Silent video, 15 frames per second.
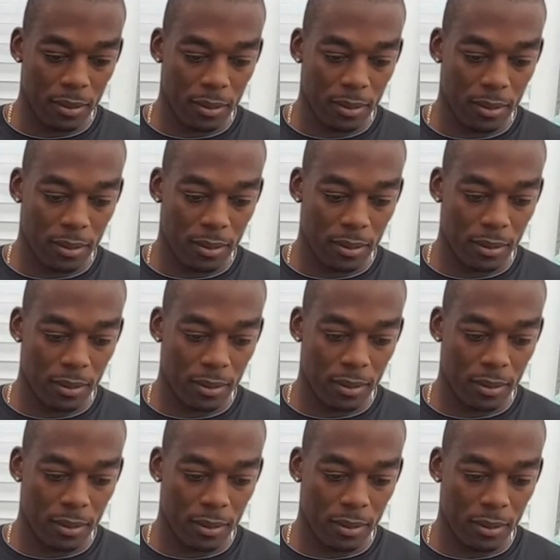
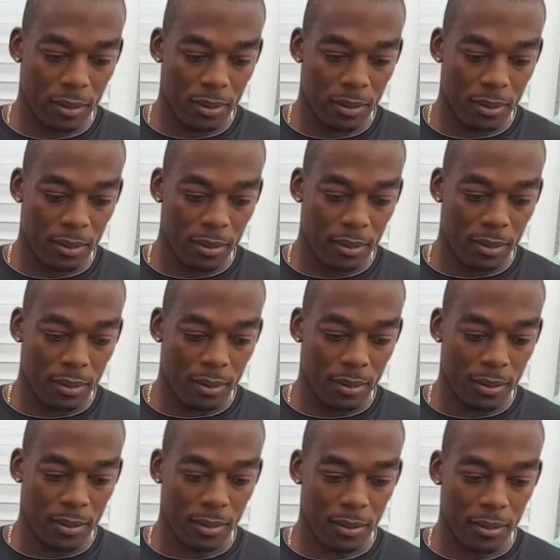
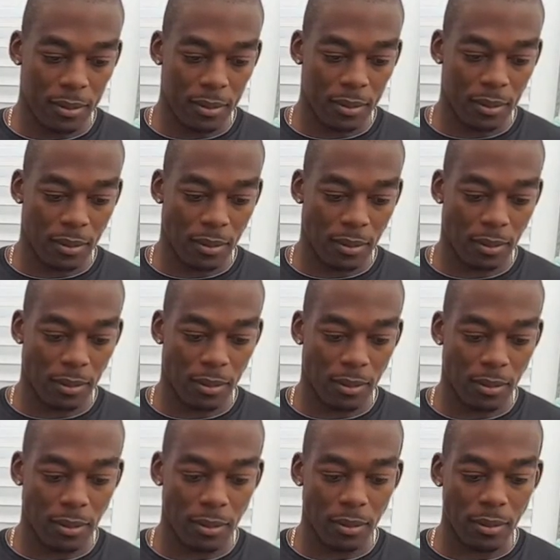
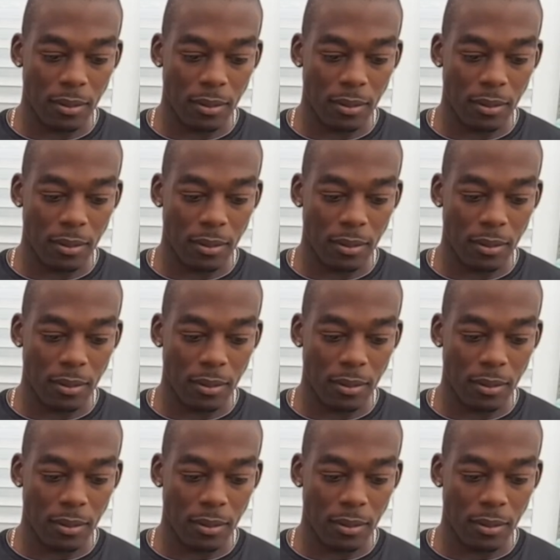No words are spoken by the person on screen.